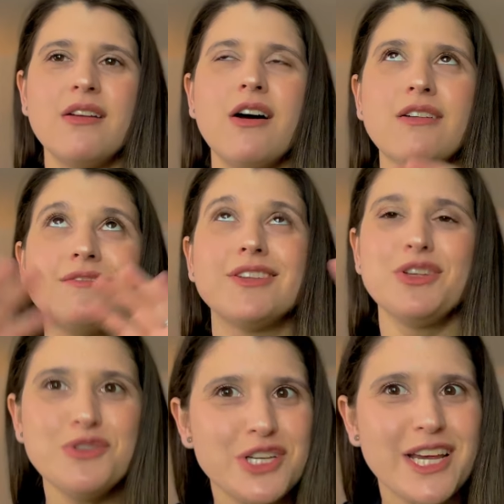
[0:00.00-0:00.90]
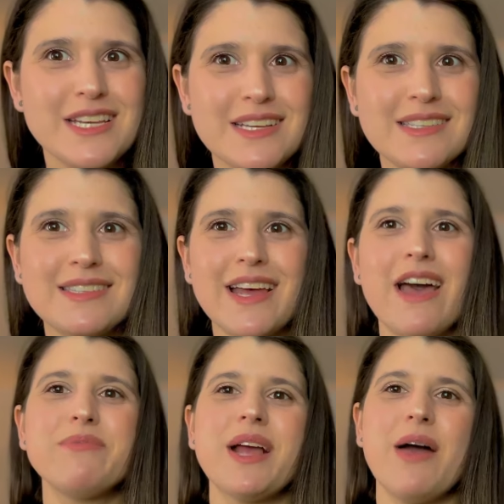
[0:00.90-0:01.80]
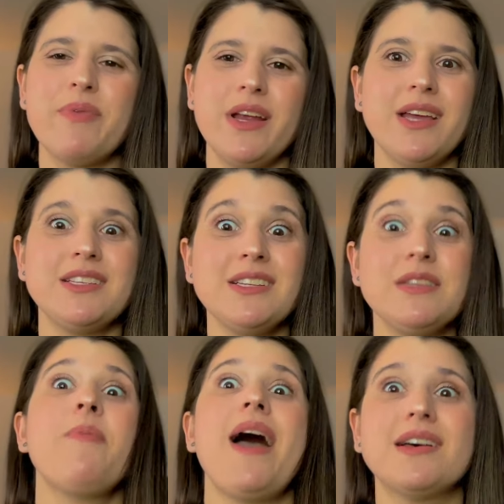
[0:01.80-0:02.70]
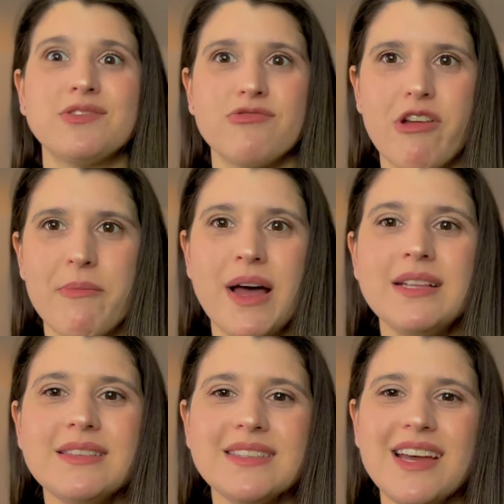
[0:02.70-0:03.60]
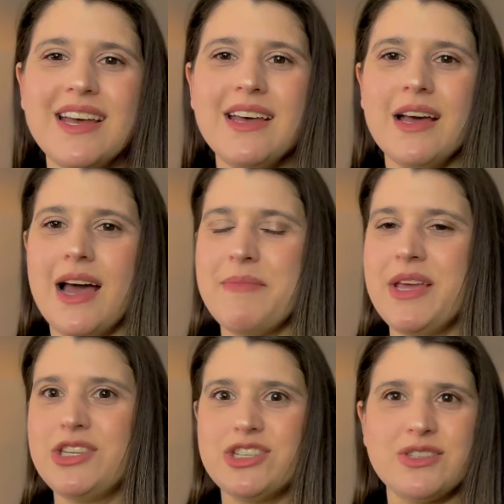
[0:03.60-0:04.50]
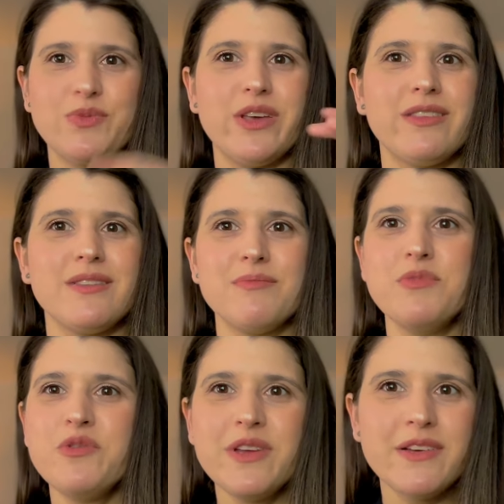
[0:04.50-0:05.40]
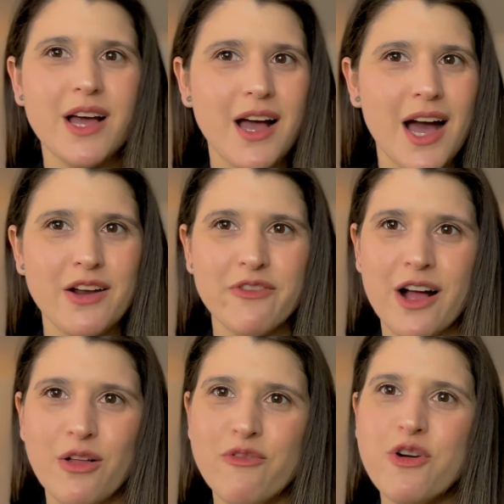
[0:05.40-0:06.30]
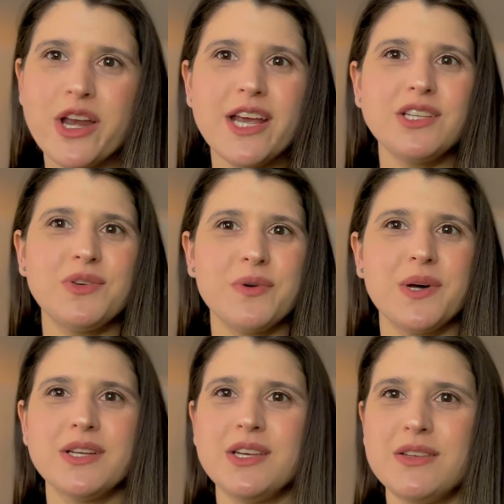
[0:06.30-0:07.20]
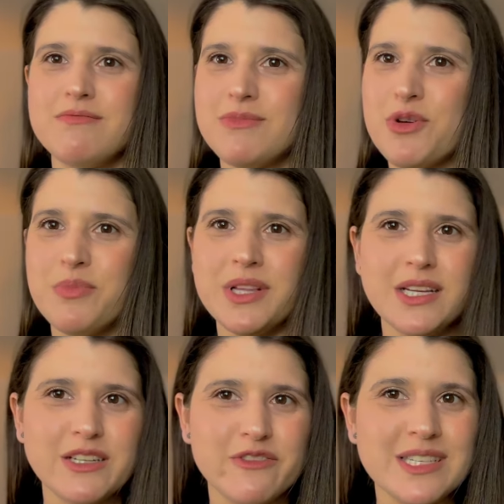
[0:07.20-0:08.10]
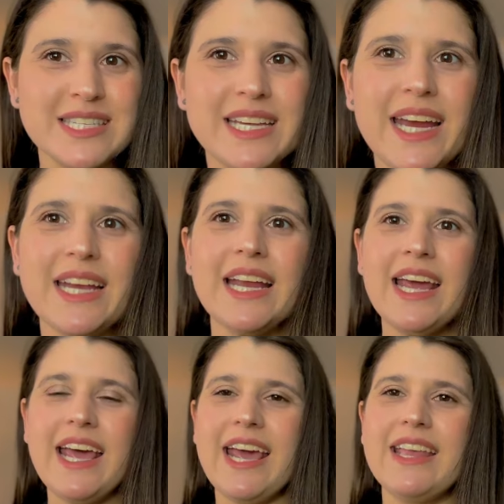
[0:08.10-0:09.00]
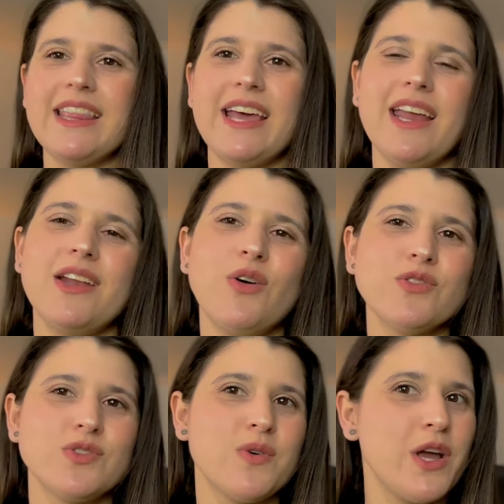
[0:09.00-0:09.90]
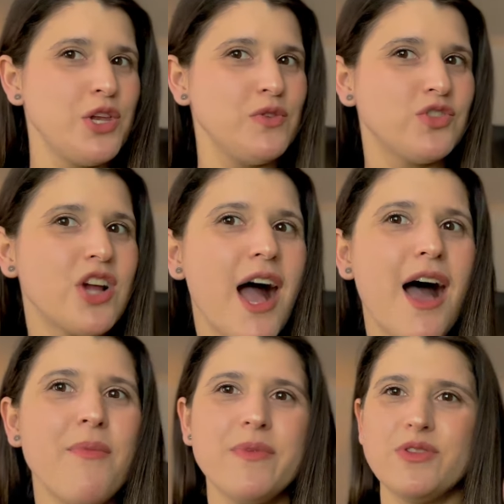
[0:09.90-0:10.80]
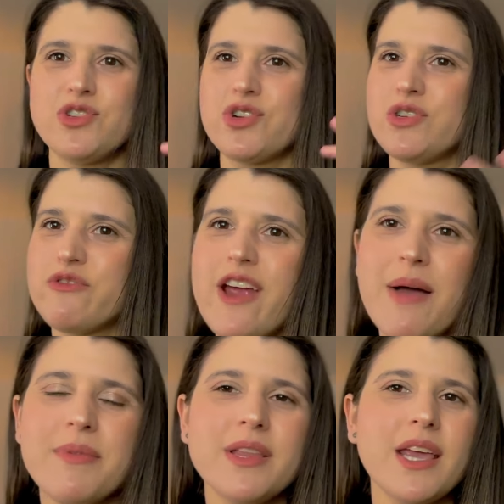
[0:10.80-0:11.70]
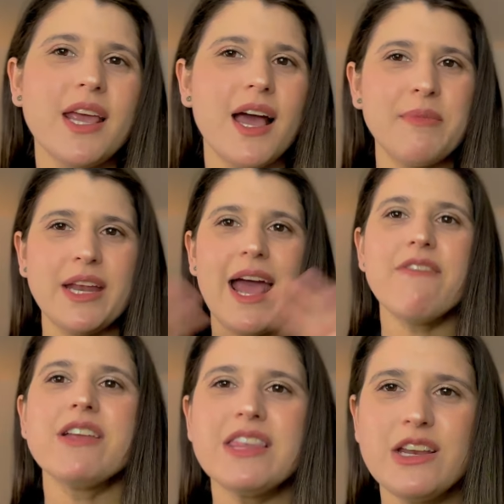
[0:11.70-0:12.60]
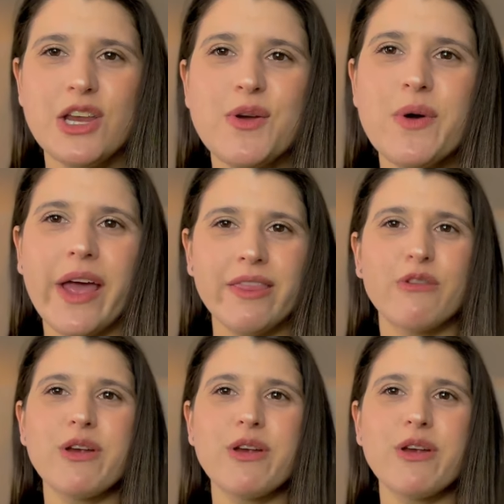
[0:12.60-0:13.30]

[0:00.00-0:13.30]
on the new changes that have been happening in just the past 3 months. I mean, just with moving out of California to a completely different state, and then also a new job, new church family. I mean, everything new in 3